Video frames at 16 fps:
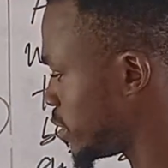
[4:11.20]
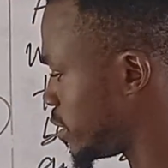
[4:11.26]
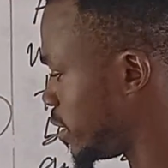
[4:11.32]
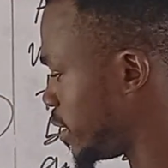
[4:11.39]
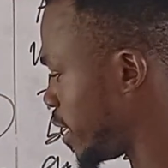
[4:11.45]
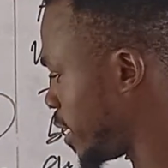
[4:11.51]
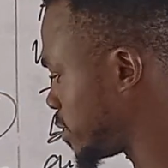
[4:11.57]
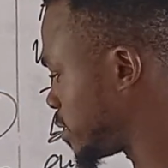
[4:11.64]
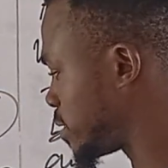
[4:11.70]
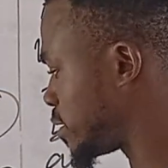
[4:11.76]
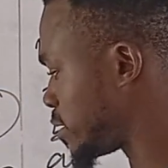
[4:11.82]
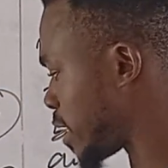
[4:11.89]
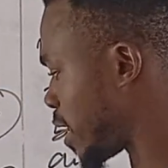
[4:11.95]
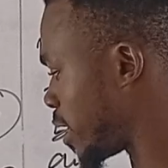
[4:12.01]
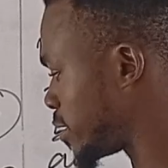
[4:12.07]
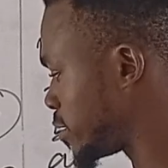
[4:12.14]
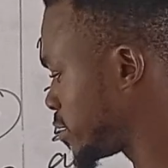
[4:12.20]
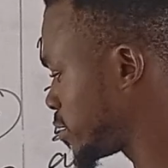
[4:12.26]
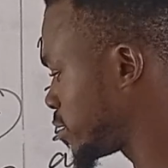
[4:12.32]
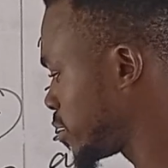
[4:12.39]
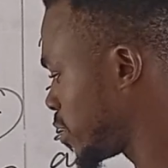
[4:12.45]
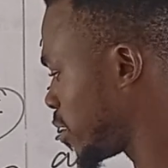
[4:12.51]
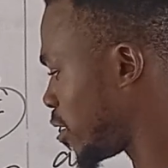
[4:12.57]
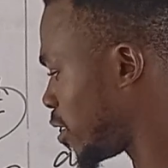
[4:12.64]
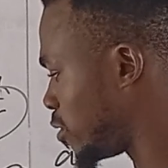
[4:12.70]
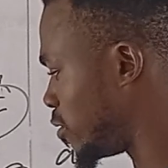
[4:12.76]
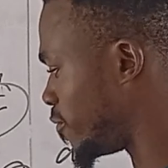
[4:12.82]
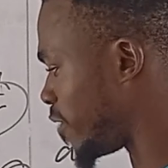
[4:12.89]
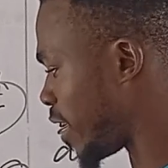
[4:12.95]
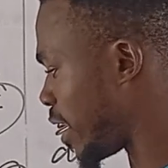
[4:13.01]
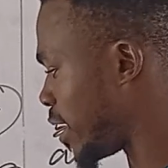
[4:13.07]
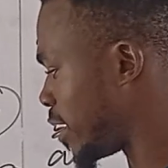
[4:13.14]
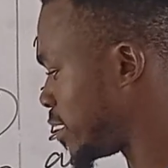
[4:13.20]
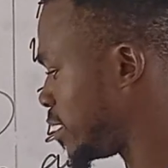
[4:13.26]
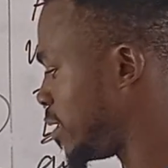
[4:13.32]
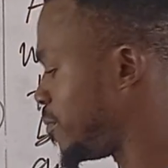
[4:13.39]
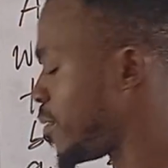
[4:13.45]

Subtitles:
the net charge all over the